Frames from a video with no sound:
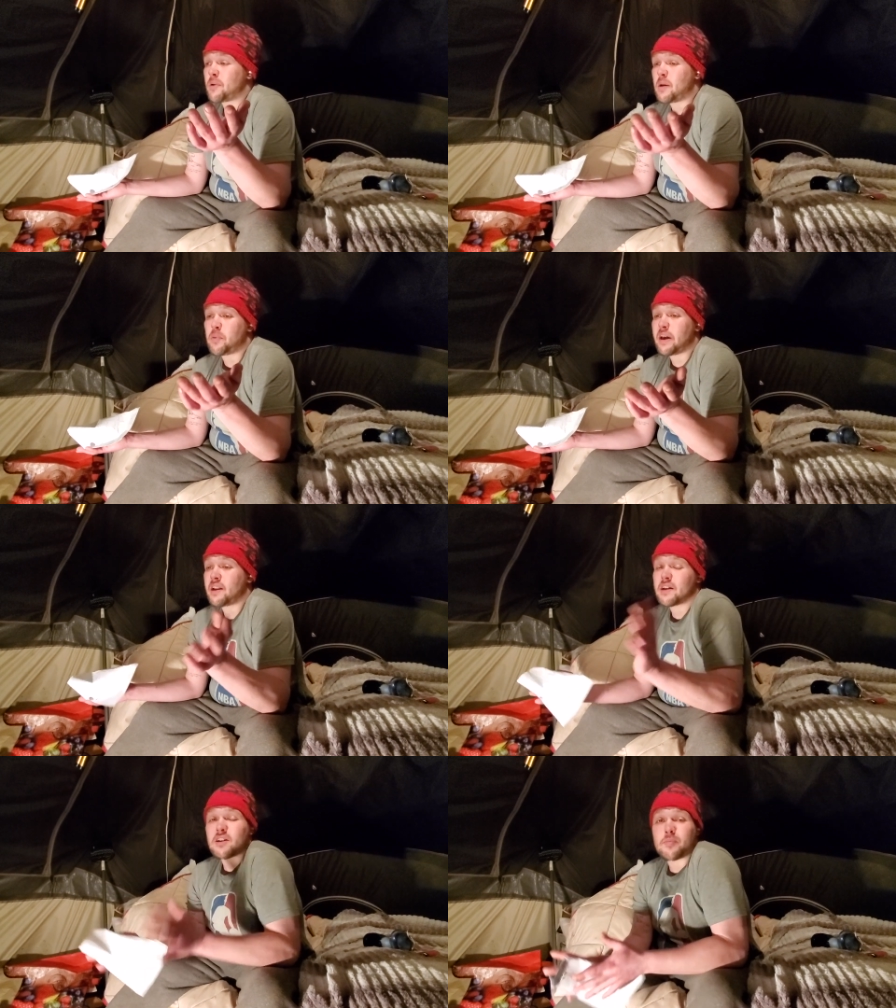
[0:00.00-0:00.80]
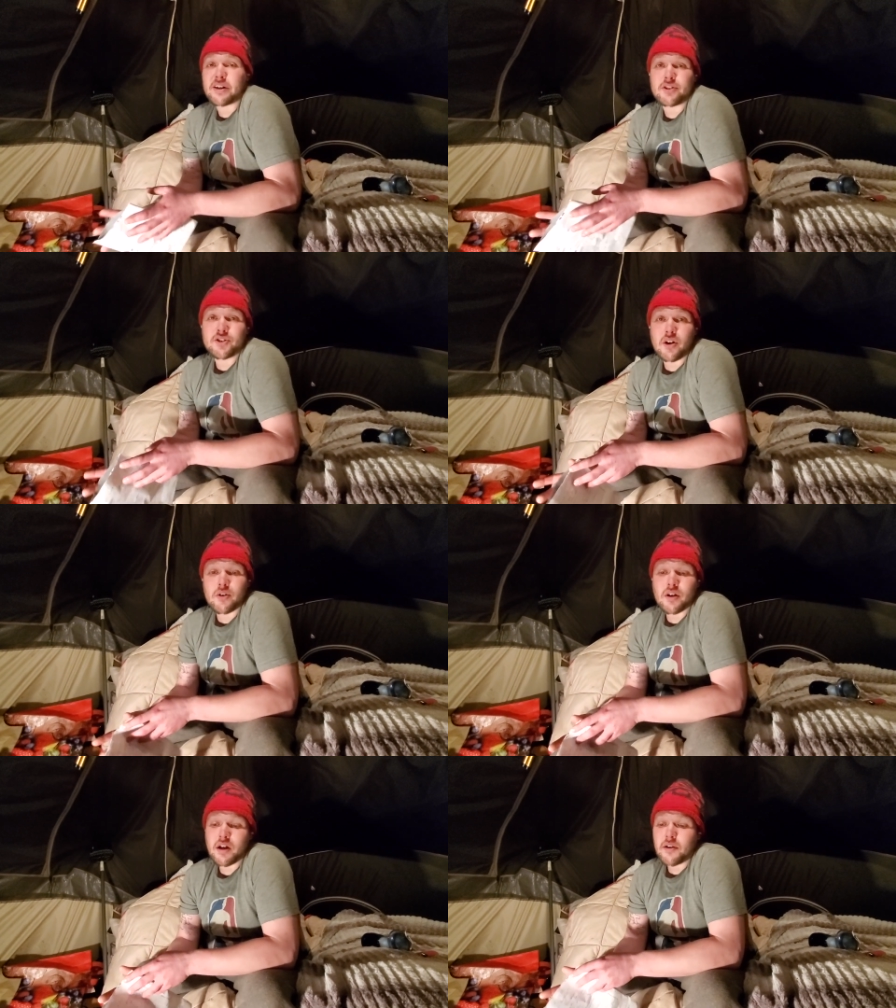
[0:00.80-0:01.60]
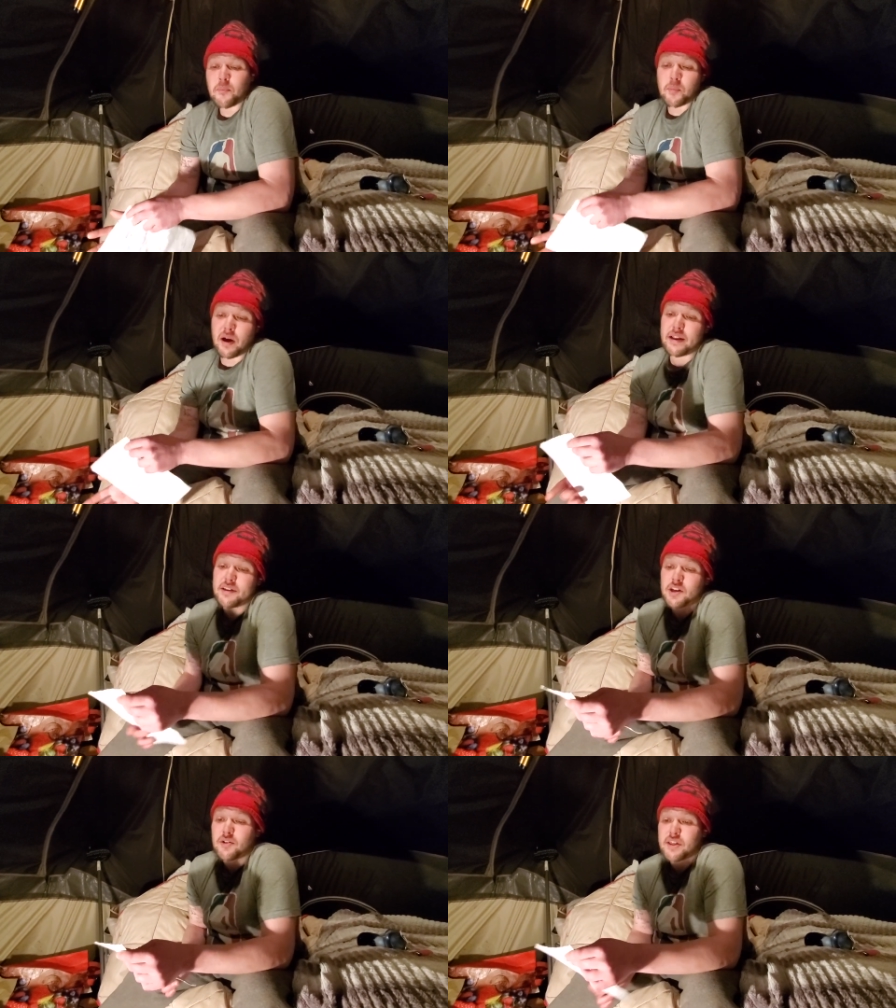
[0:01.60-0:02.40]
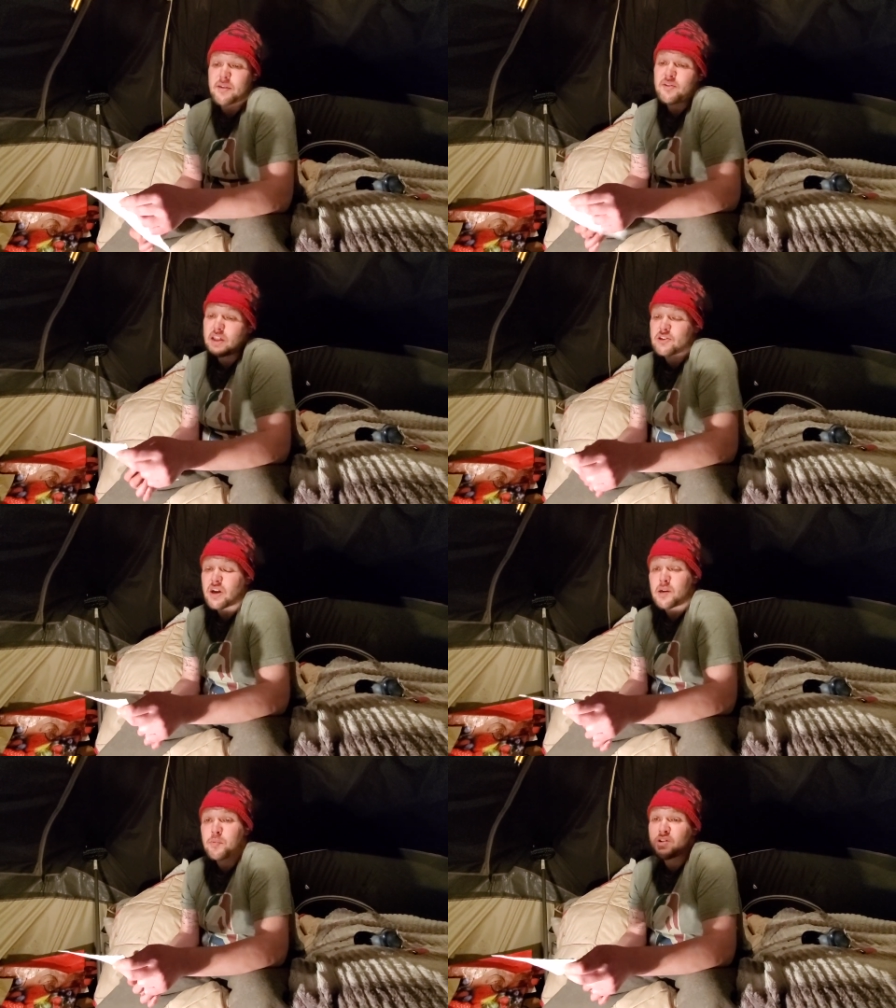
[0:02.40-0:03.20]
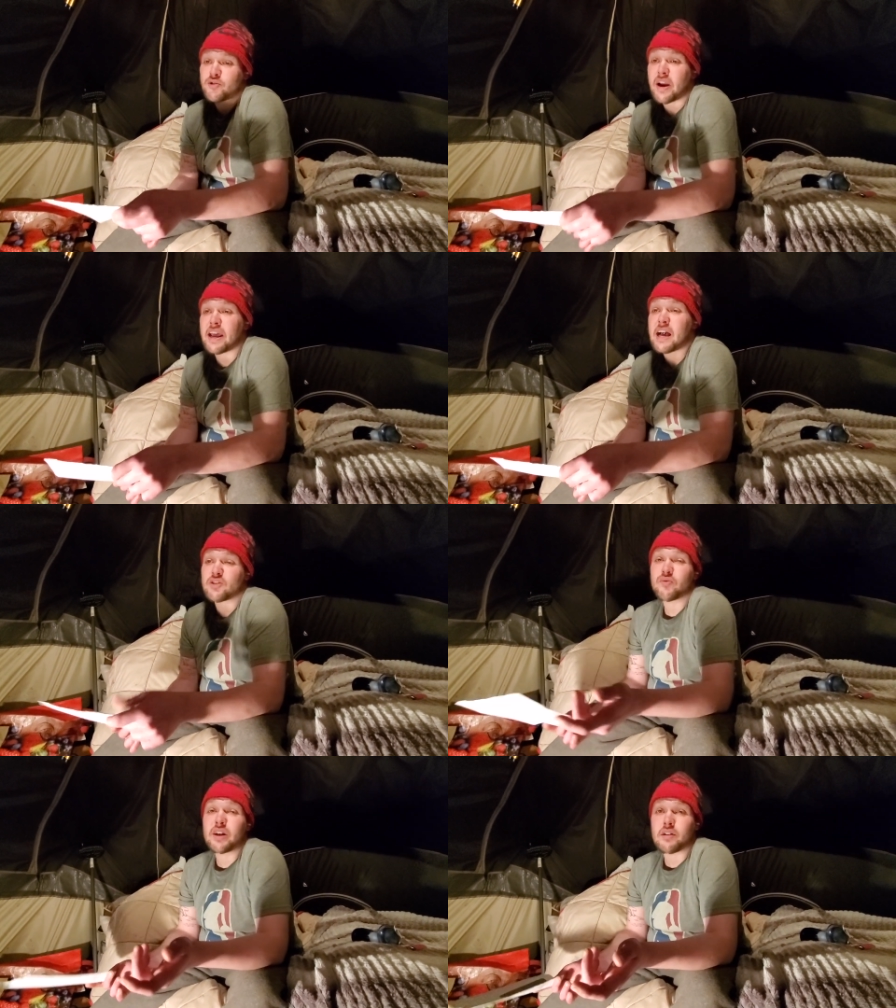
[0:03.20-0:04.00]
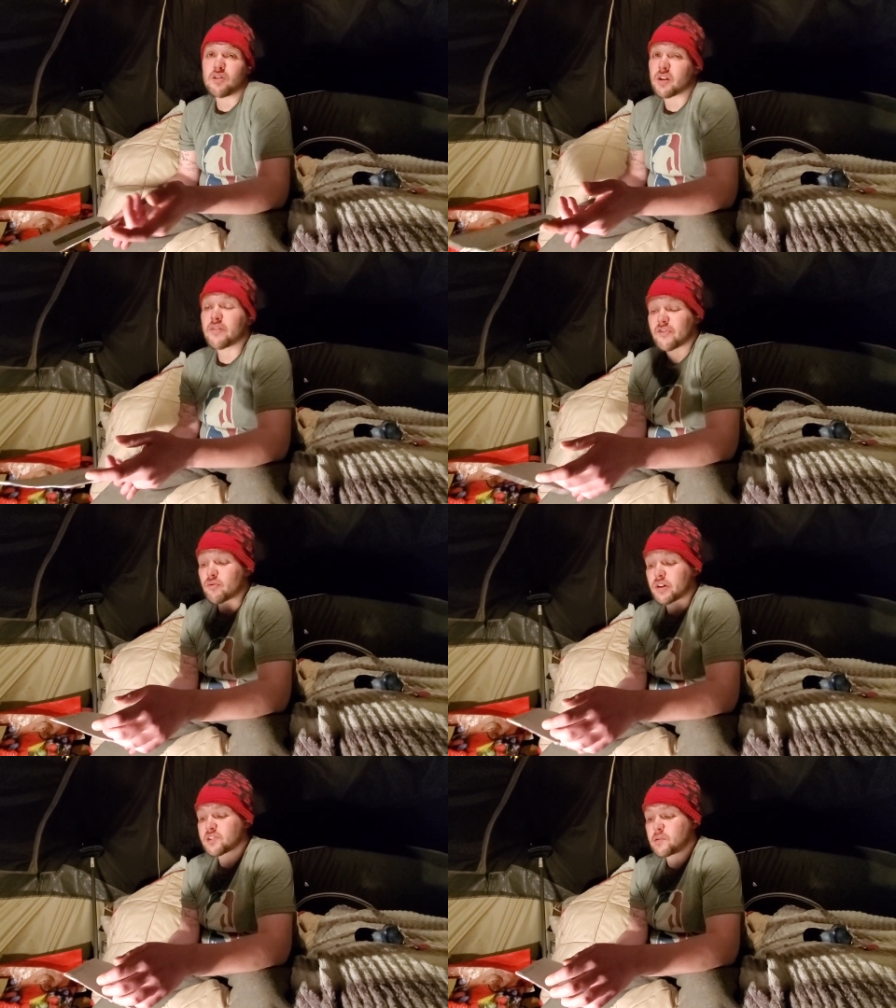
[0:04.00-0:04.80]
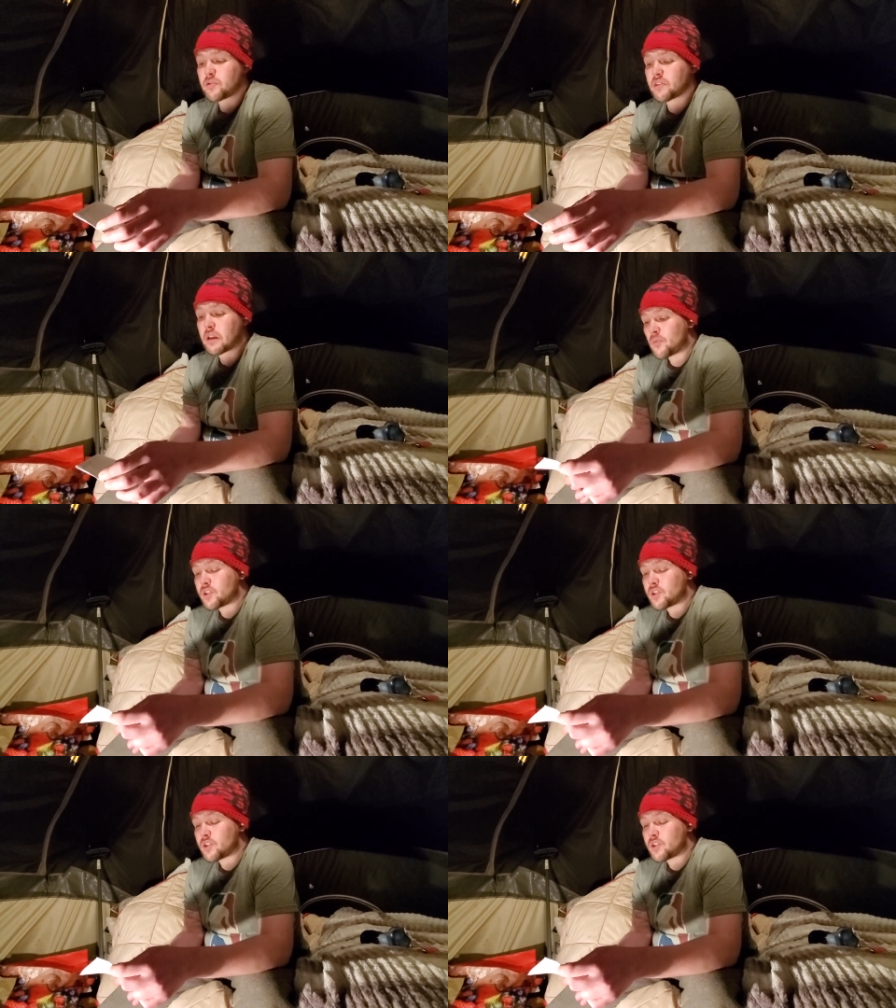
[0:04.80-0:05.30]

have been a bit, it could have been a joke, but you know they, they tried to portray it as real, looking for real sympathy.